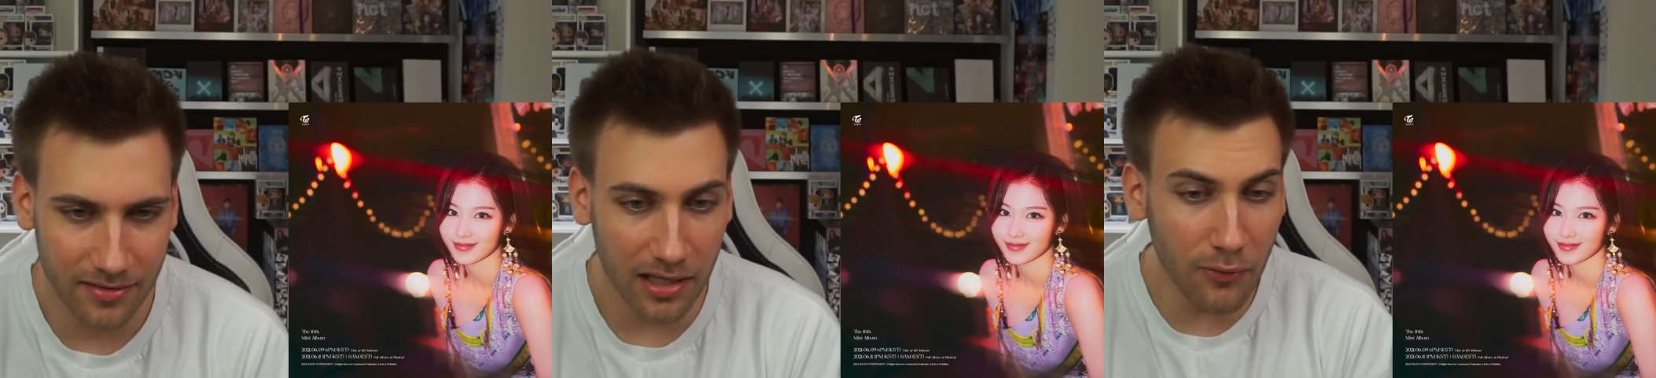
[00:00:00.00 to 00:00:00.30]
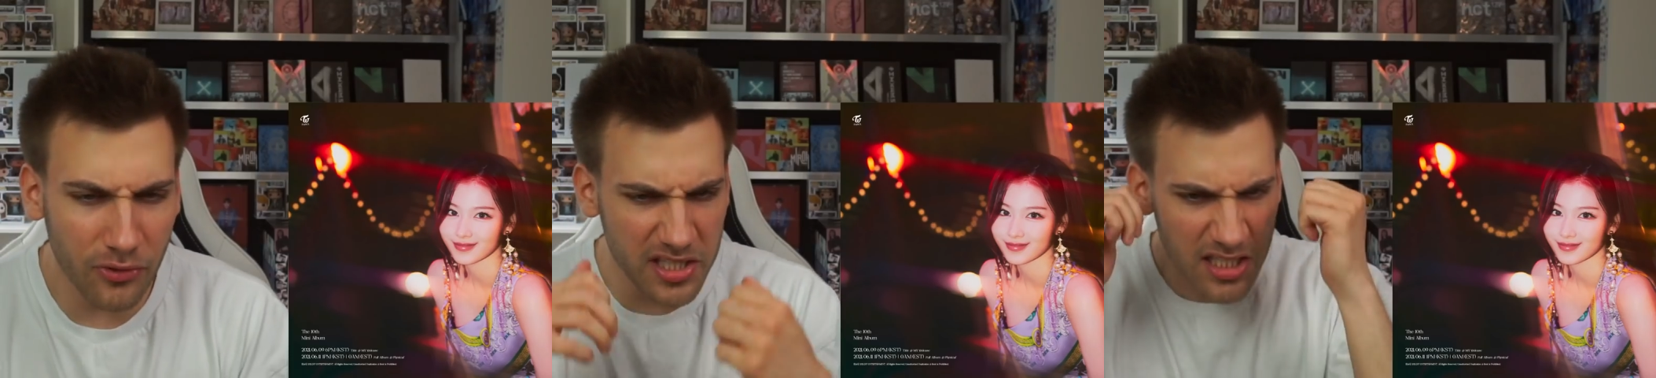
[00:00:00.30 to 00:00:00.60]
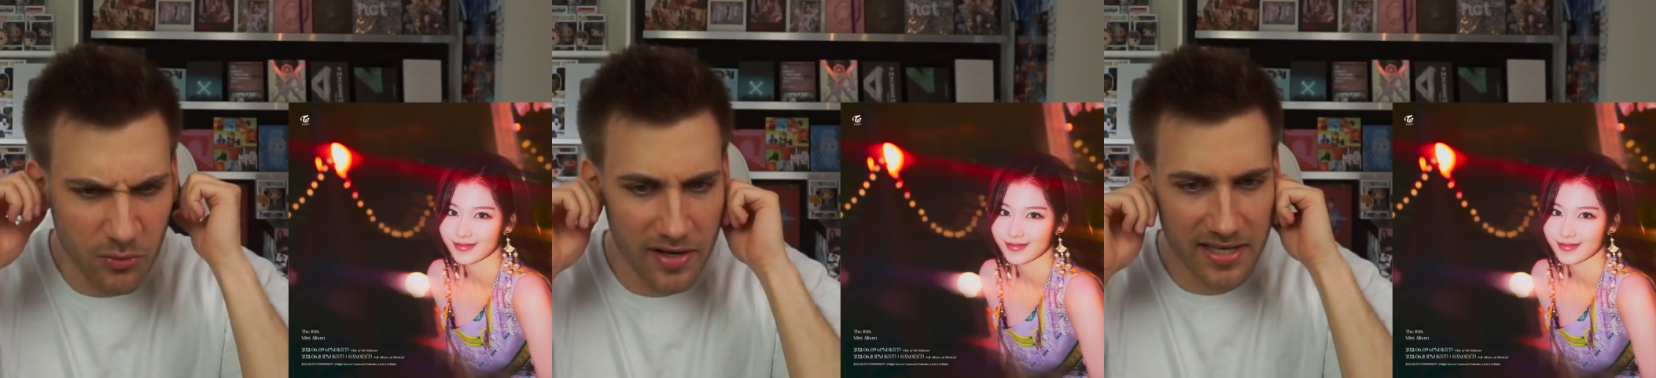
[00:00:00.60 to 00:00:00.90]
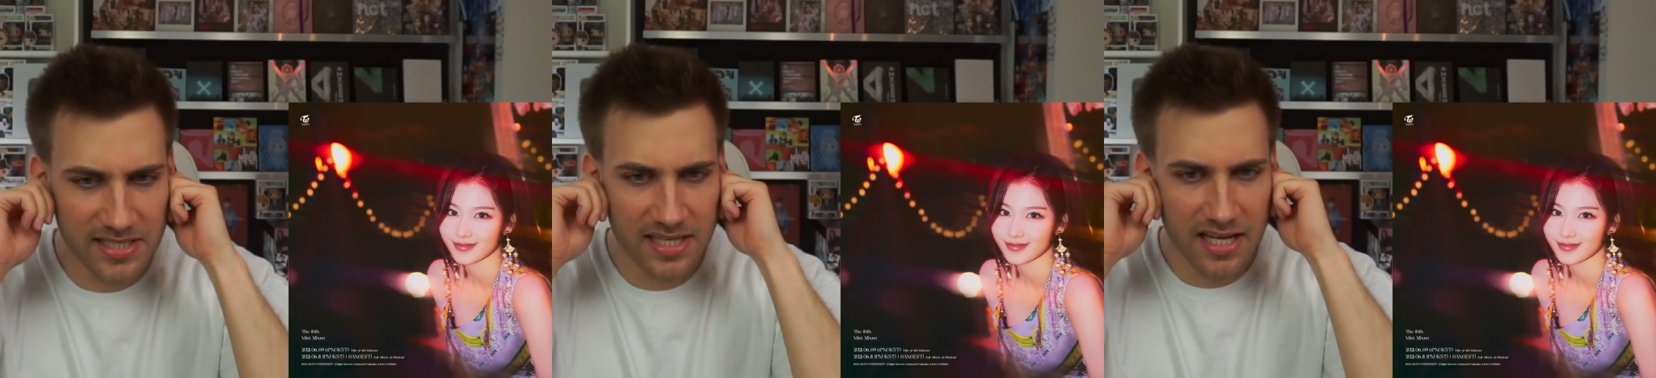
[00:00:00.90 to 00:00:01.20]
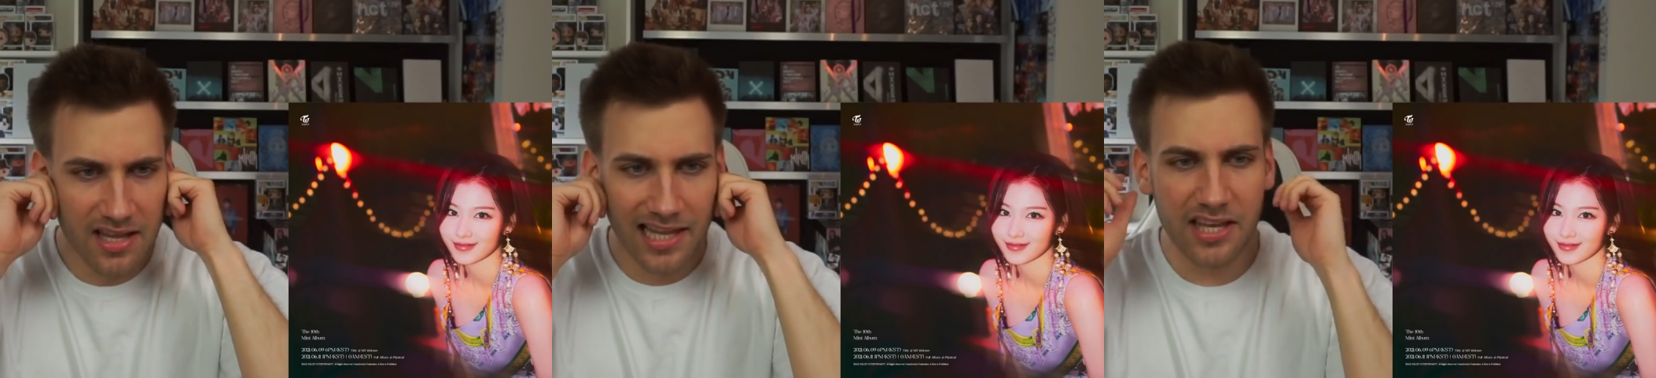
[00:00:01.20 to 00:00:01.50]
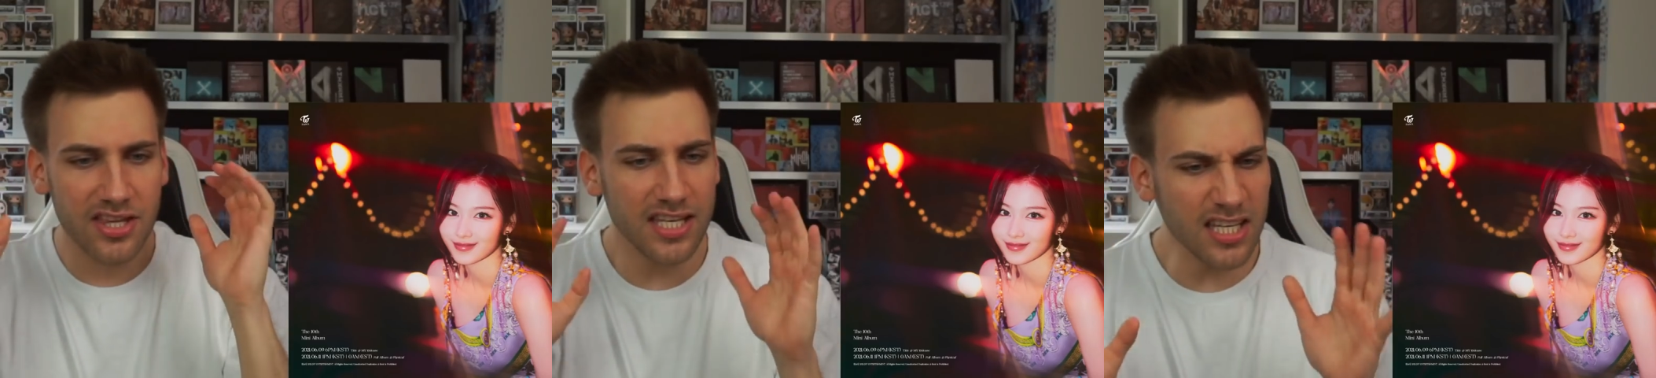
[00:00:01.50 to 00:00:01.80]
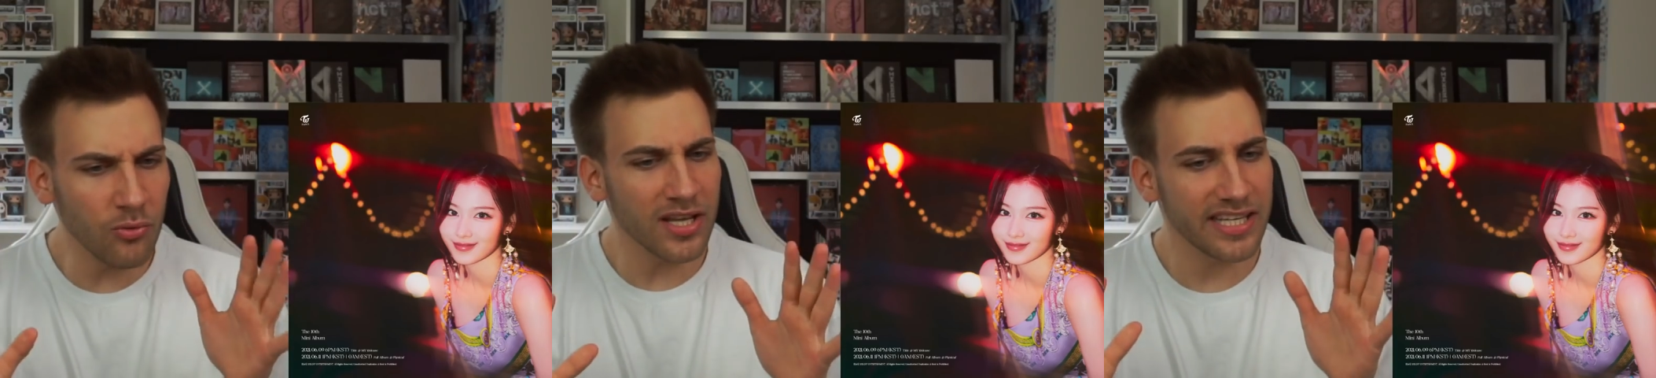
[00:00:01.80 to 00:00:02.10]
Speaker 1: I love her earrings. Like, the
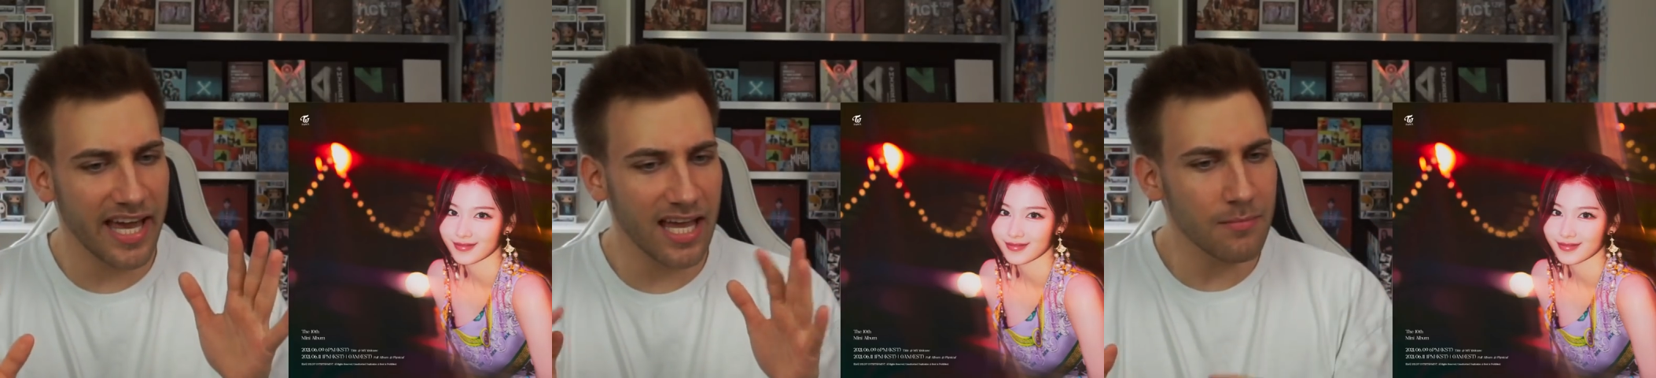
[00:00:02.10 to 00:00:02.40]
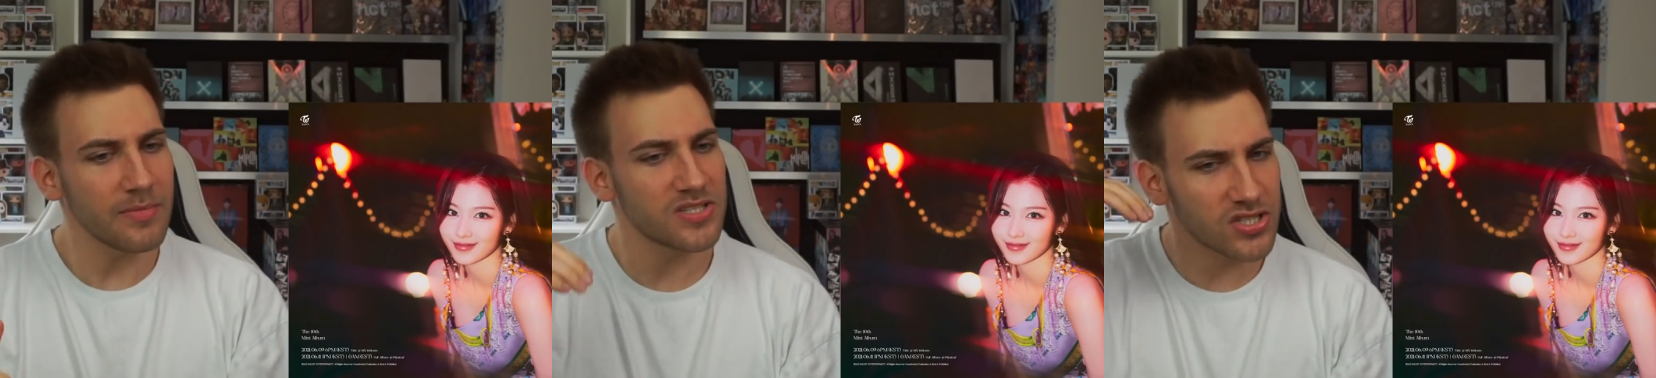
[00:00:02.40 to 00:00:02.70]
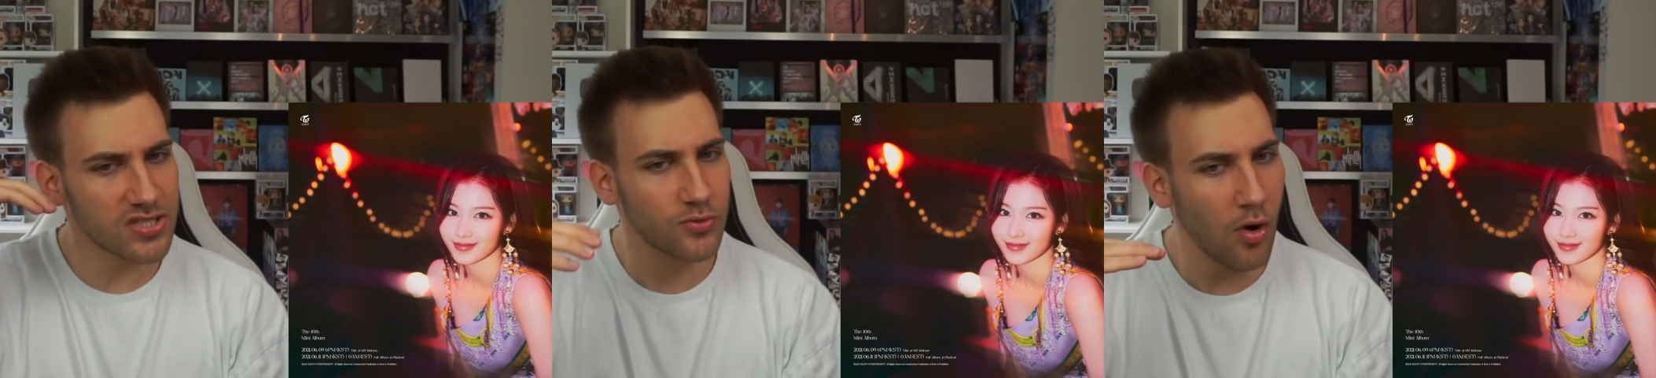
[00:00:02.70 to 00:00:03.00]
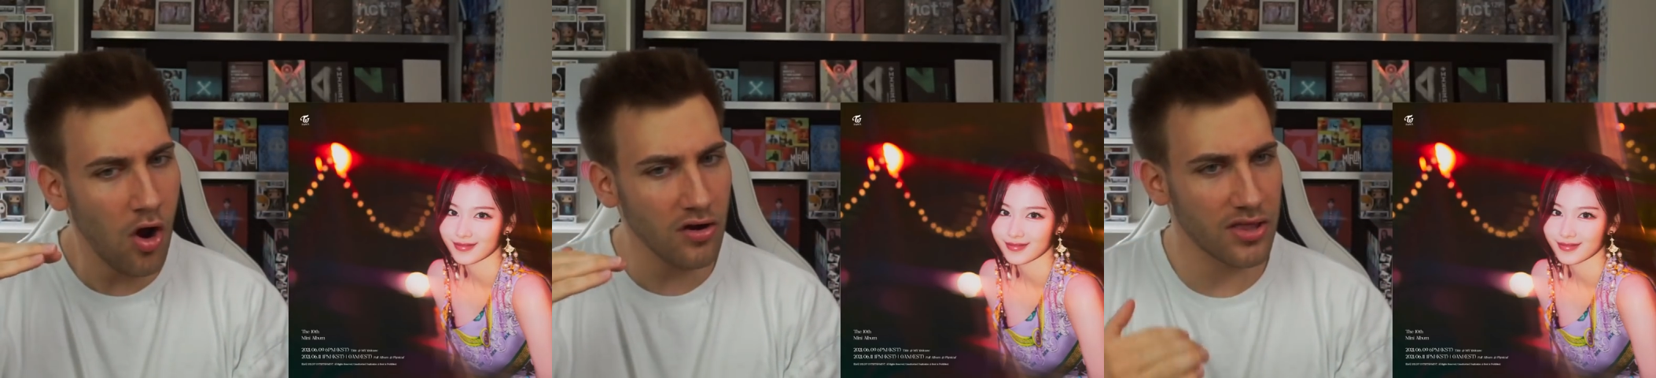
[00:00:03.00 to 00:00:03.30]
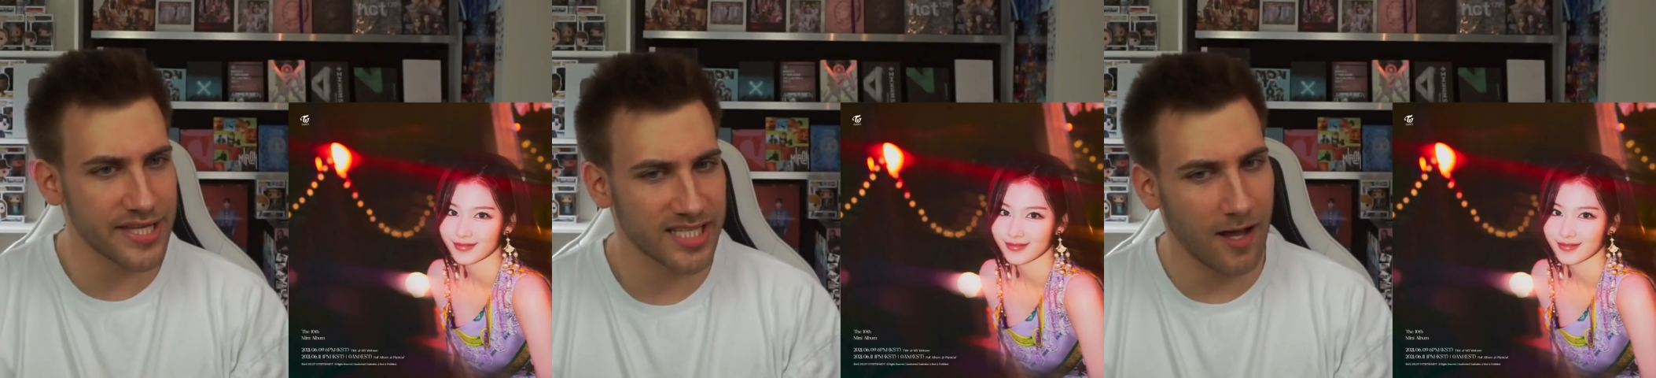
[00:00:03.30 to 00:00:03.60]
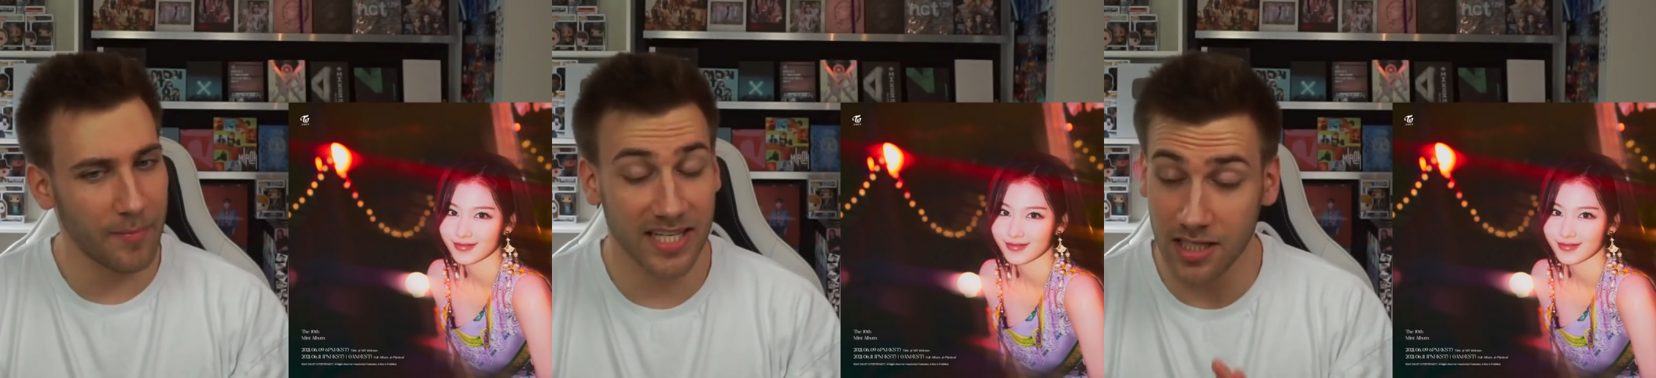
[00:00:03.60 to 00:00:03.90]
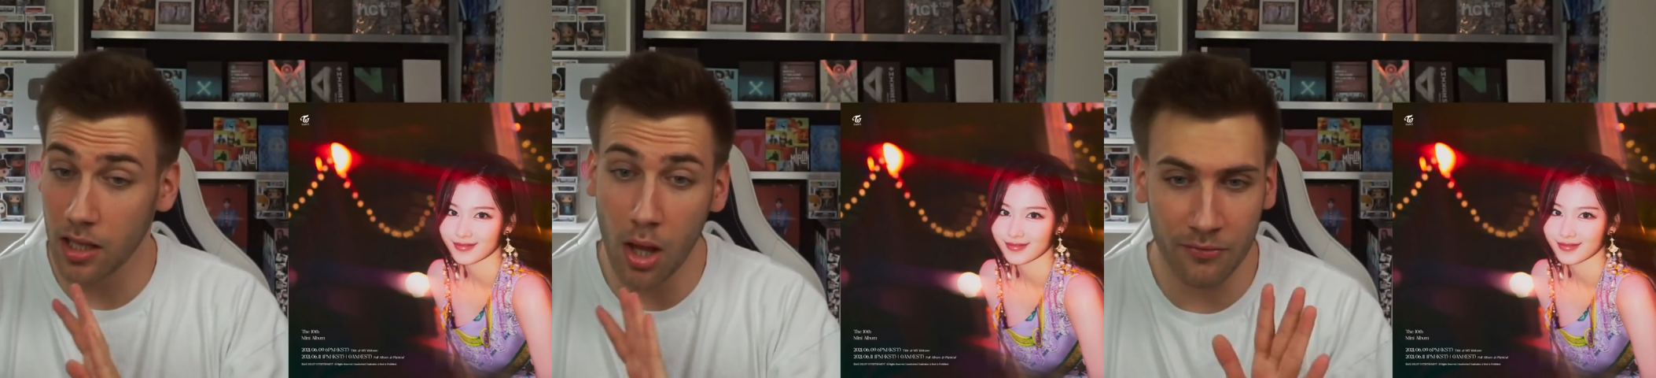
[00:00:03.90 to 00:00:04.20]
earring game is strong in this comeback, and I
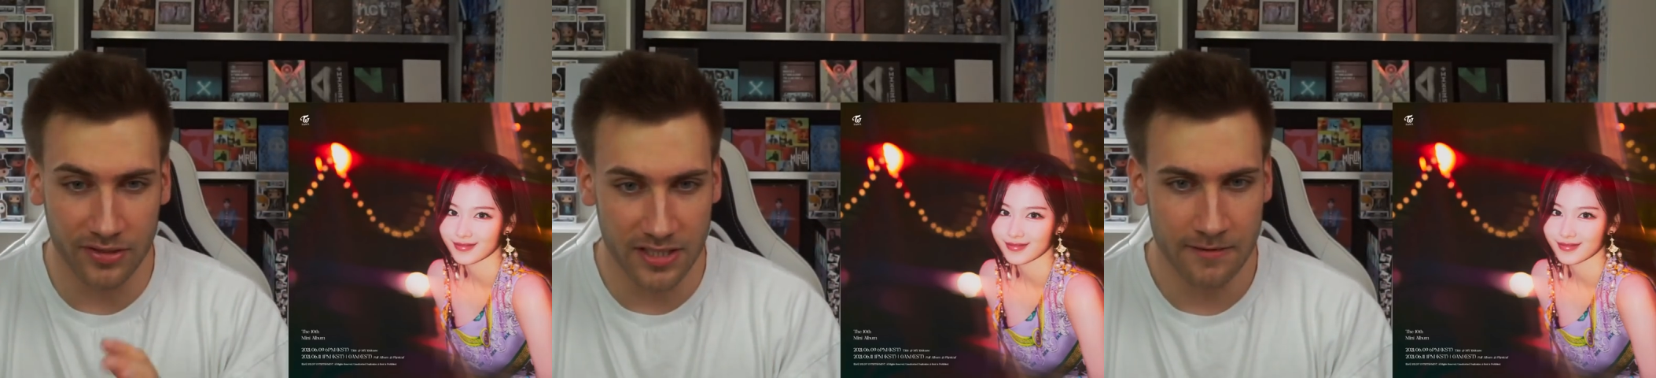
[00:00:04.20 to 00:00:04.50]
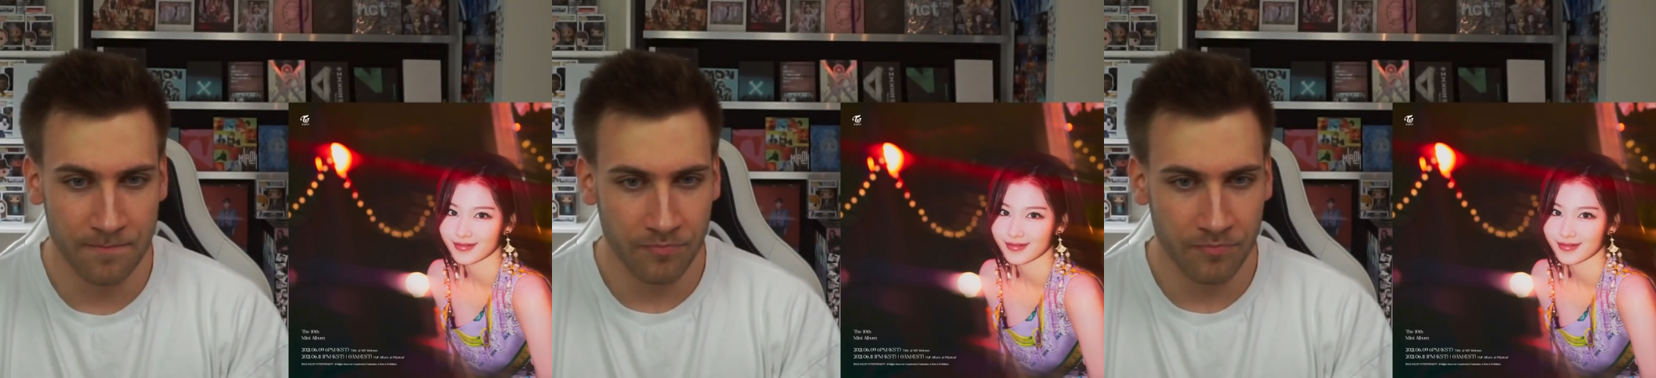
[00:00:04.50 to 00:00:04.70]
love it.